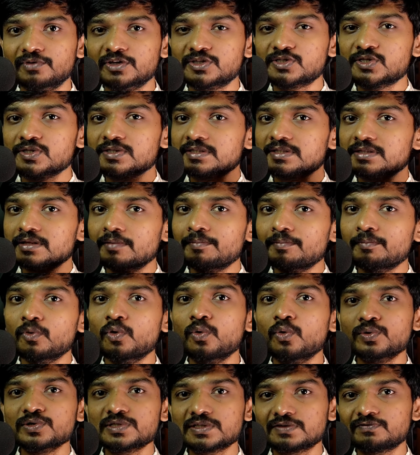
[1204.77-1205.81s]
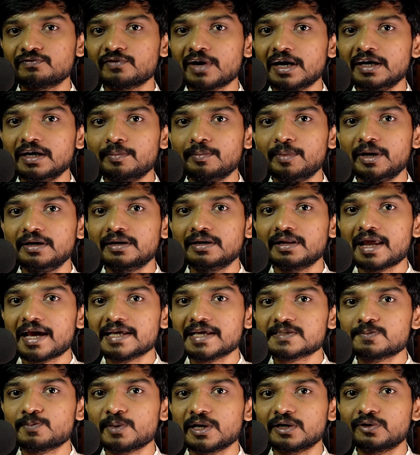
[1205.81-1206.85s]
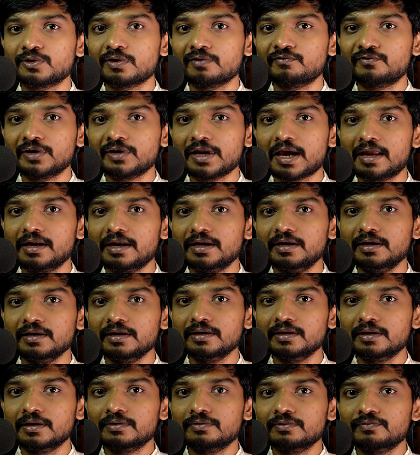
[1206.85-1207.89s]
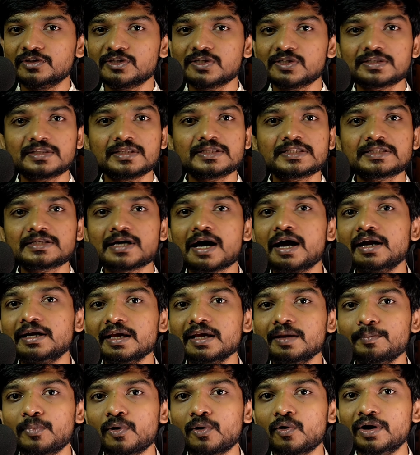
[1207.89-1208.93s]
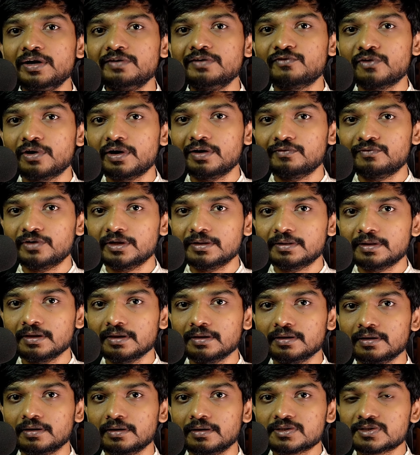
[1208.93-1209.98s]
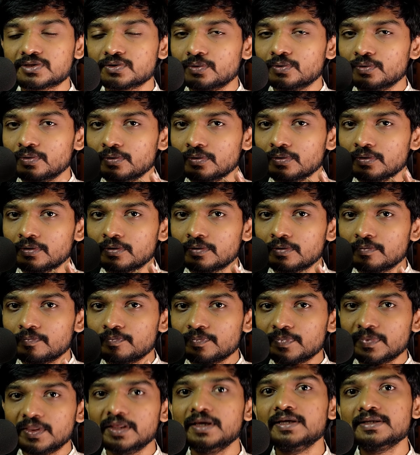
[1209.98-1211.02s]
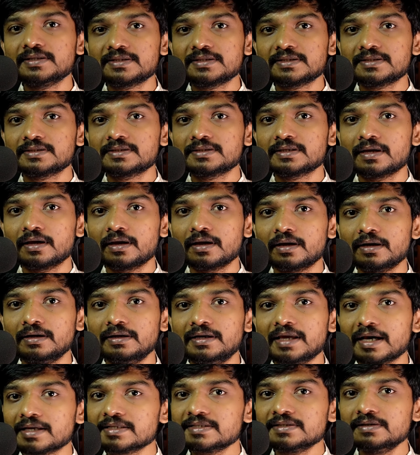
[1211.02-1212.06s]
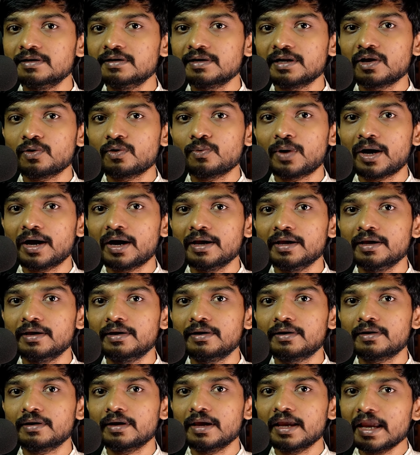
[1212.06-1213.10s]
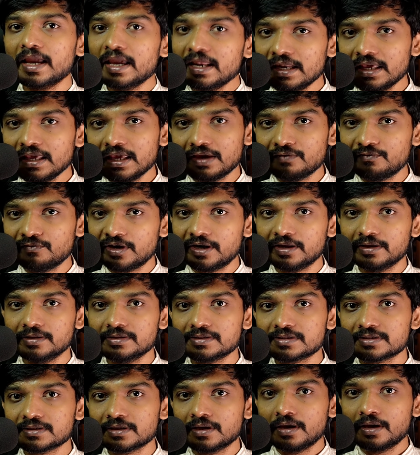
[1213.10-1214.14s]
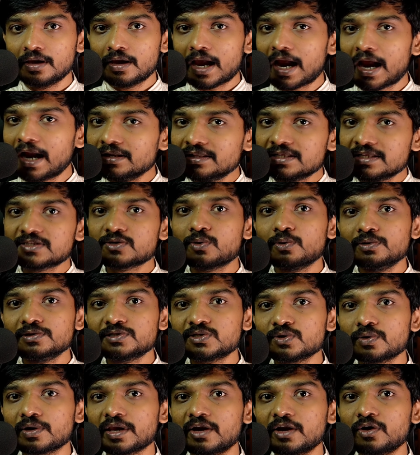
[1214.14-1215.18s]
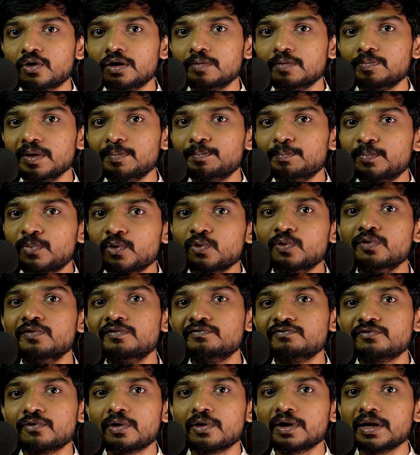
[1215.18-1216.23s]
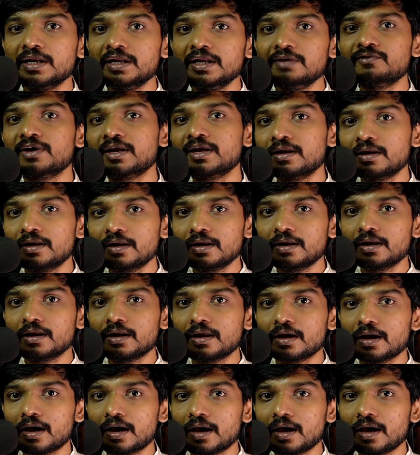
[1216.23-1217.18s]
which is the most fundamental aspect of reality, which is the starting point for everything. So, this doesn't require any evidence, and this also cannot be proved for anyone